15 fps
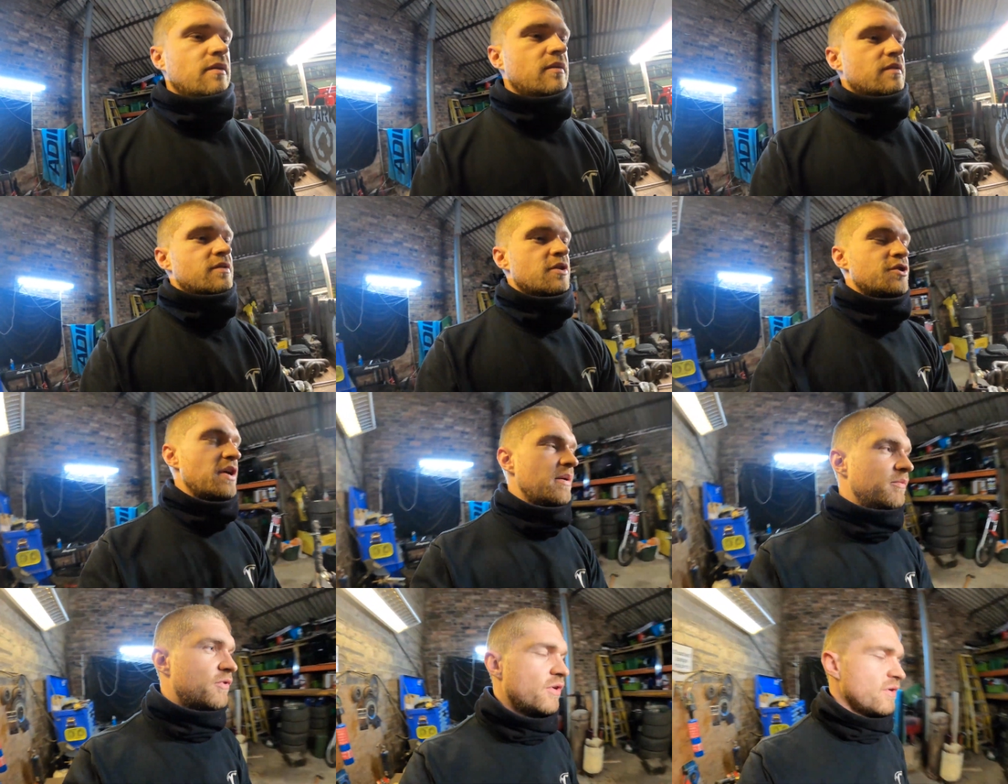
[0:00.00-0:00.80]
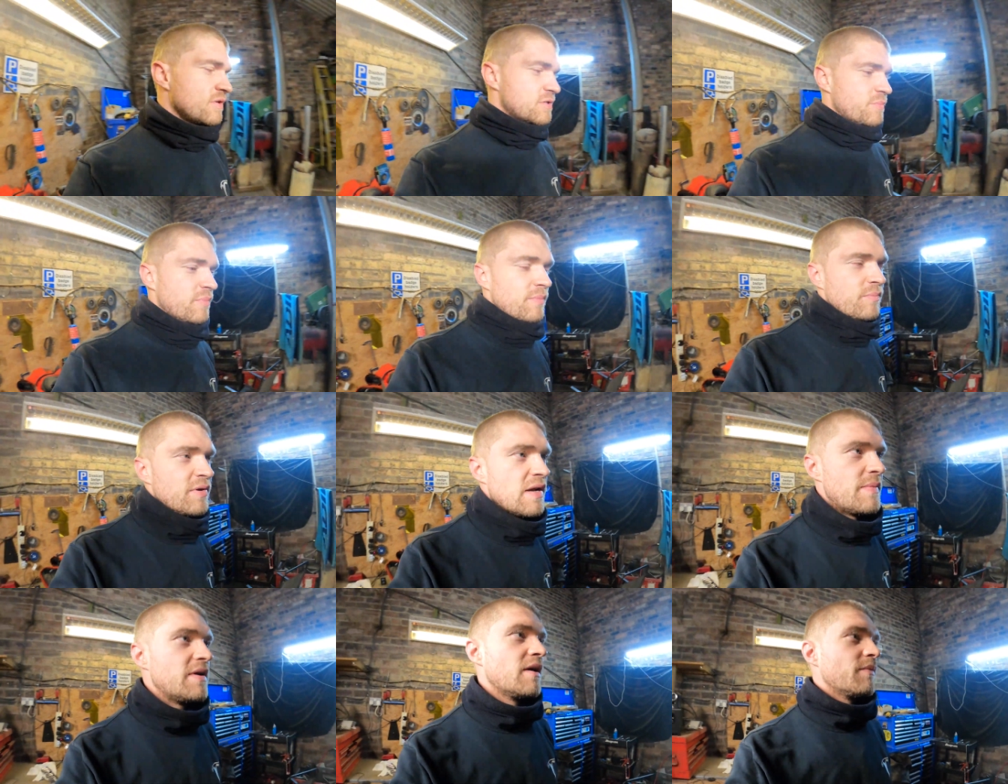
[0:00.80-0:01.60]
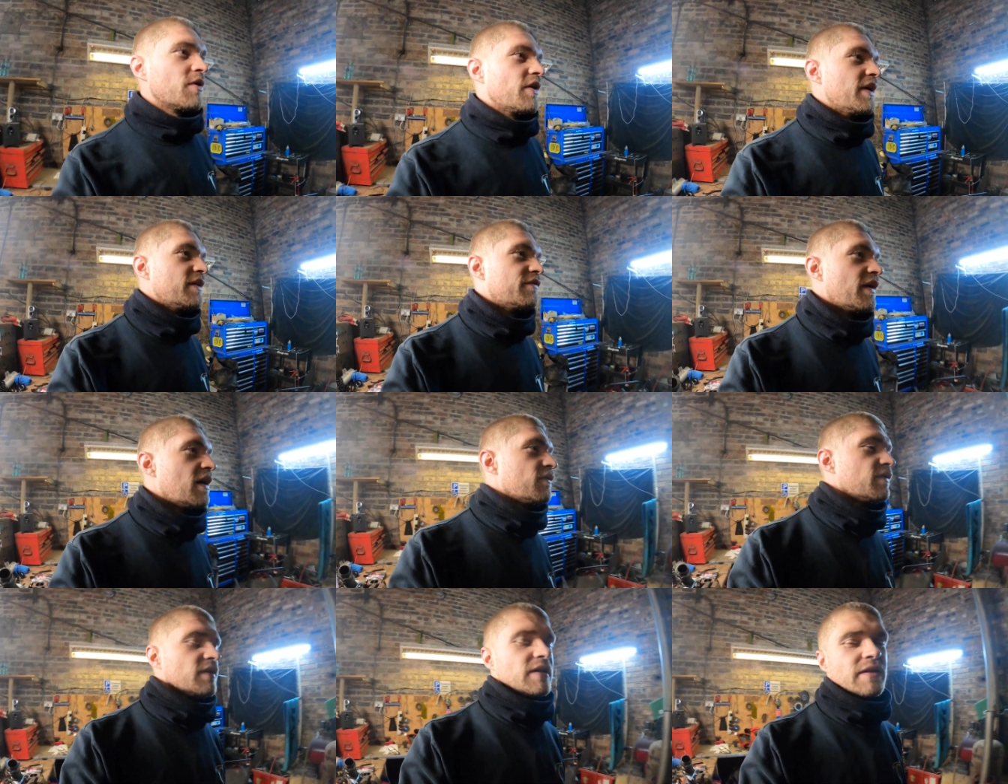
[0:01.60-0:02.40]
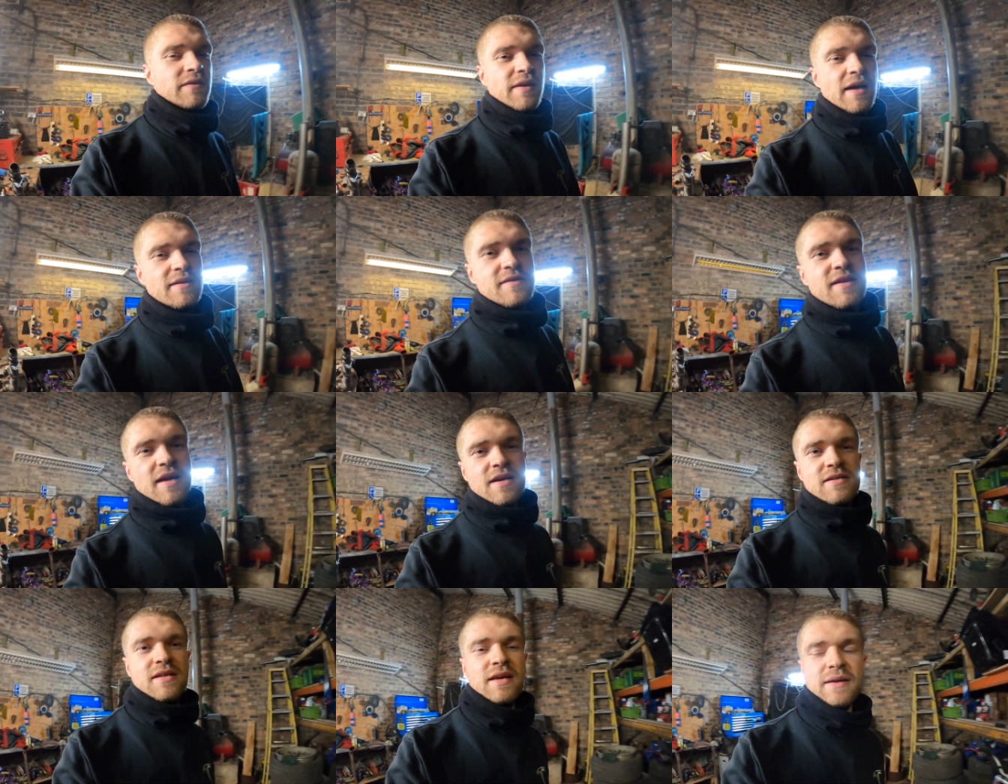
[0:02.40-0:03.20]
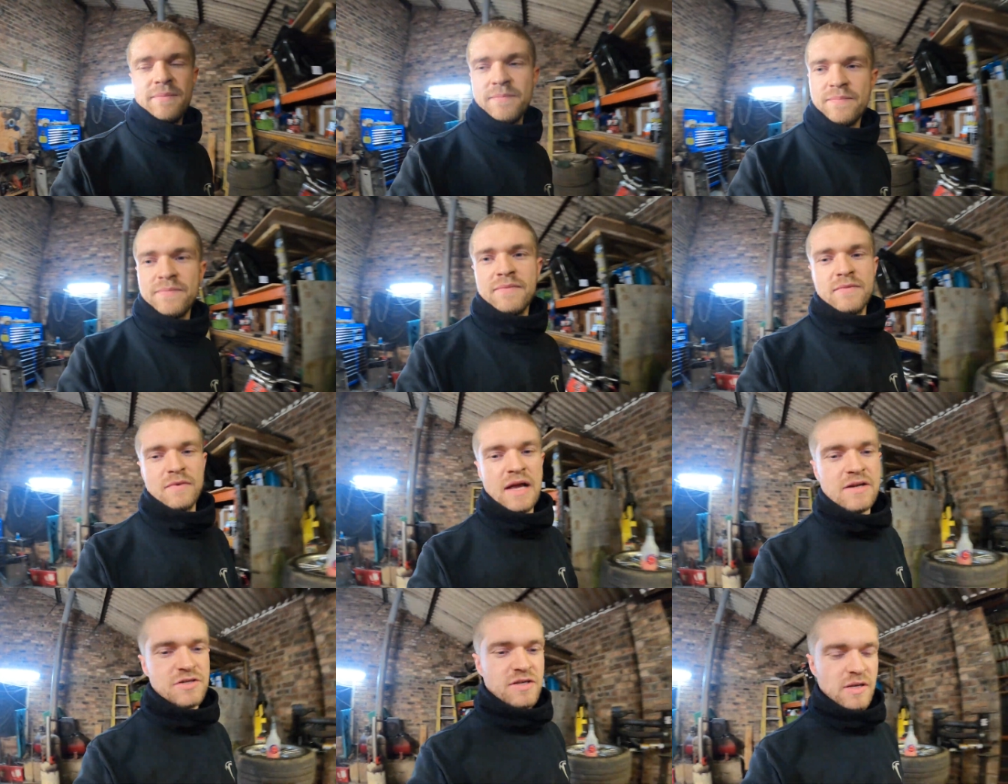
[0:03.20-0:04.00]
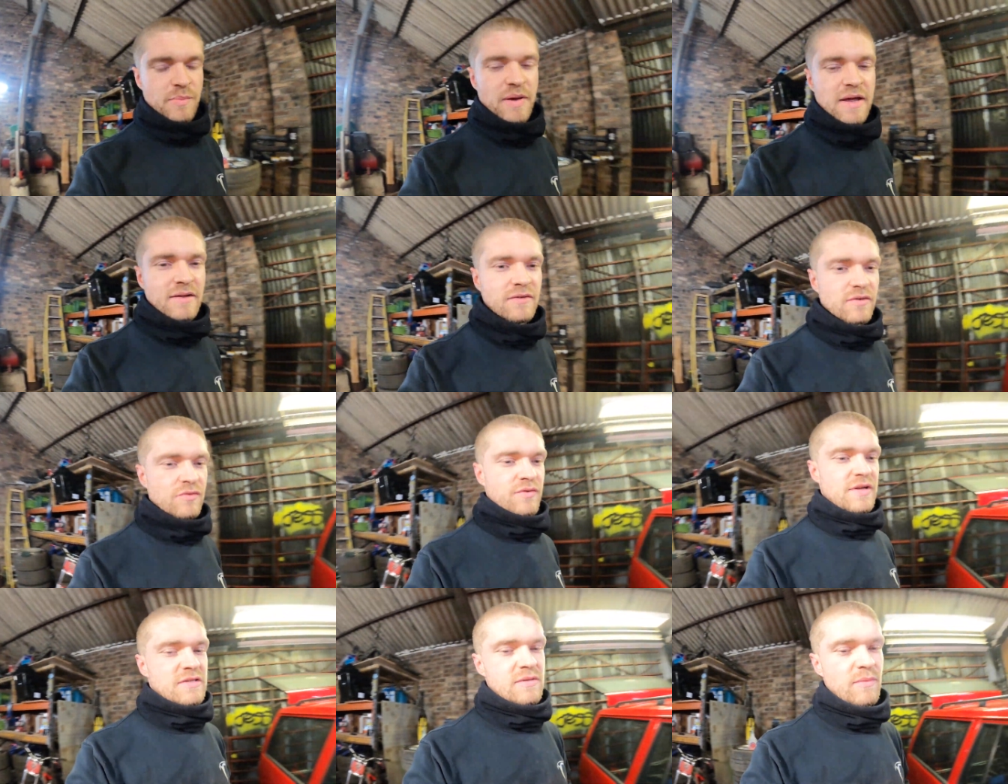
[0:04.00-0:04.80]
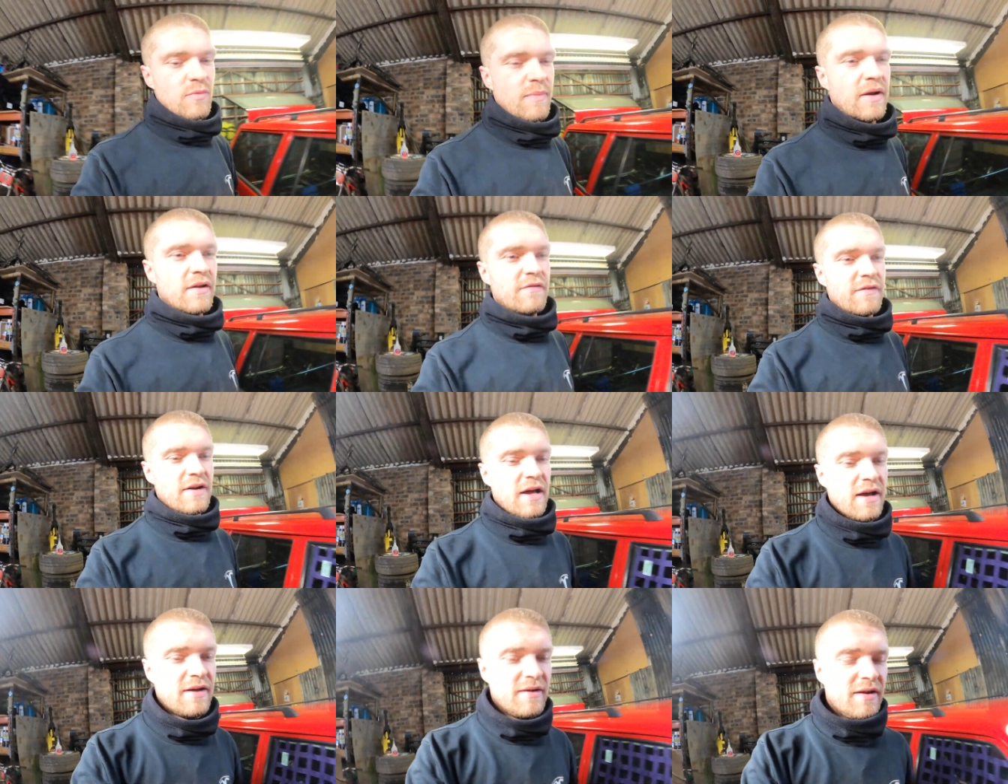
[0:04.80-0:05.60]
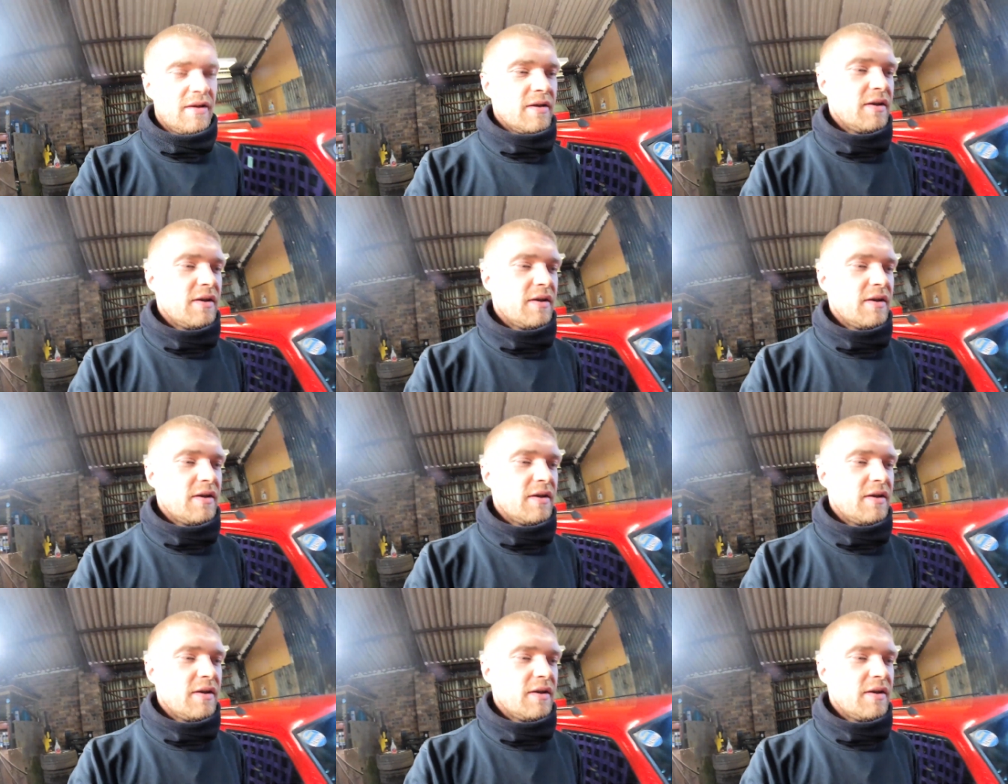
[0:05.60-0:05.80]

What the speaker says: It's a shame too, it's premium grade Valvoline 1060. I've actually paid reasonable money for that.